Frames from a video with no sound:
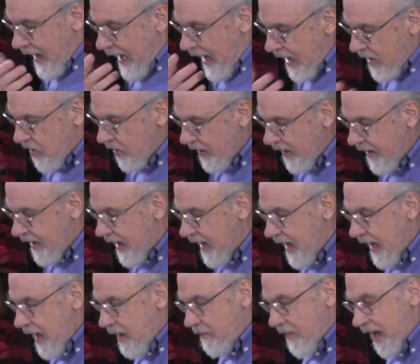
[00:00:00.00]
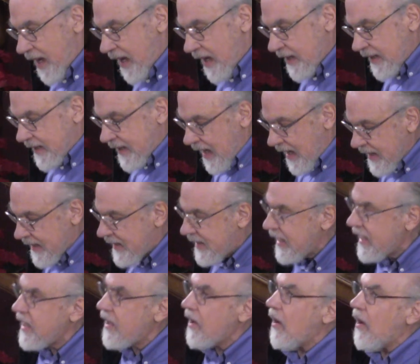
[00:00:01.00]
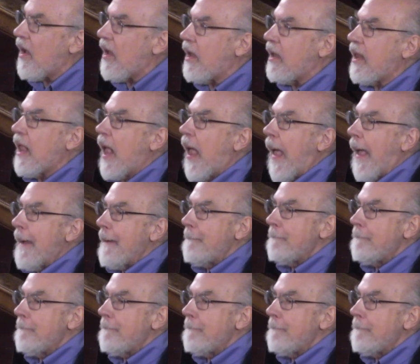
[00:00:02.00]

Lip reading: actually the email says City Hall